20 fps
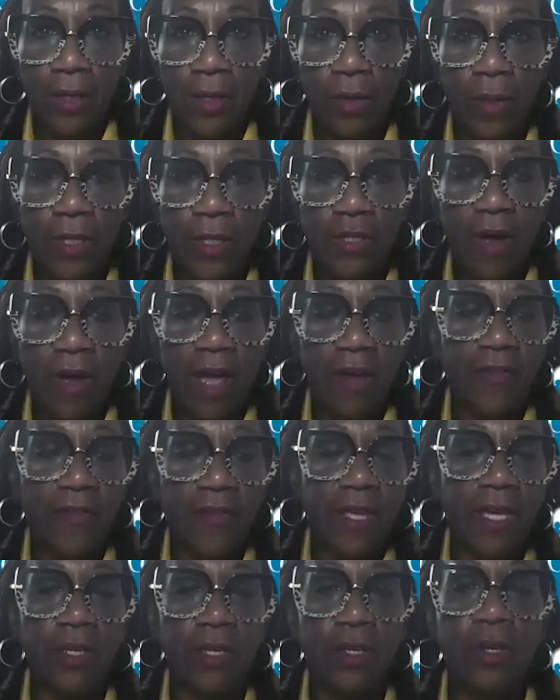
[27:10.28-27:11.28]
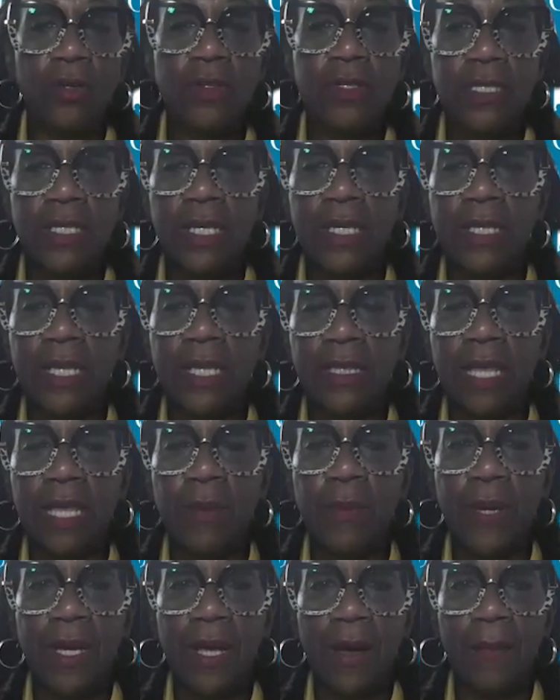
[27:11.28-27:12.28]
human trafficking, you'll see that they
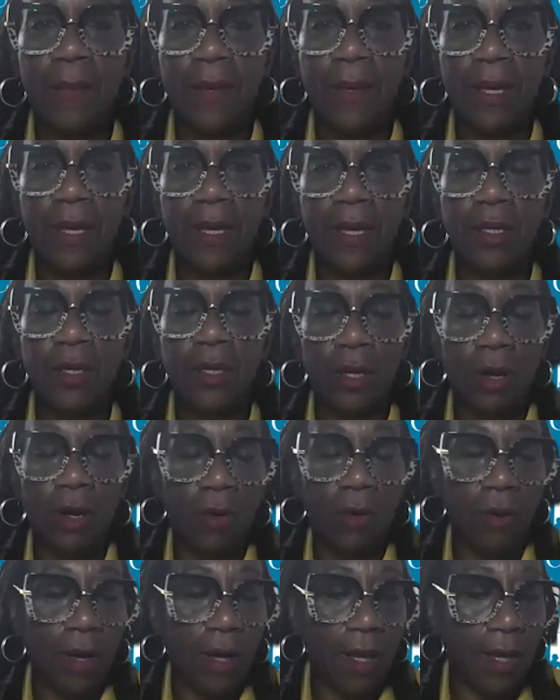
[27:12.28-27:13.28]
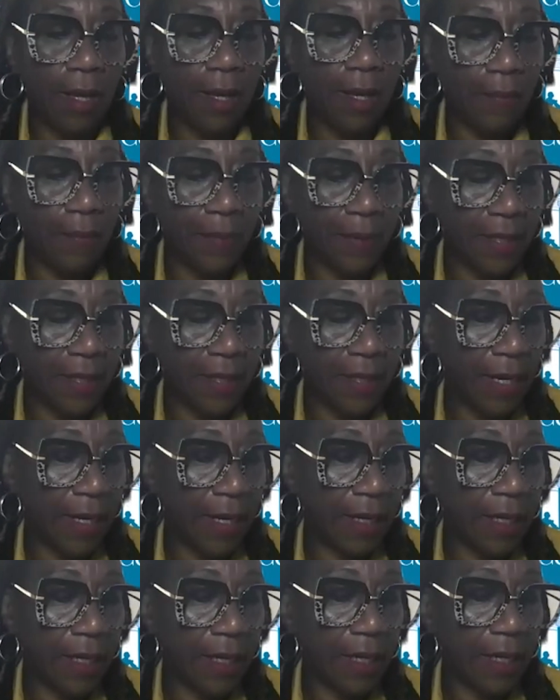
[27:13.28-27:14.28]
become, empathetic.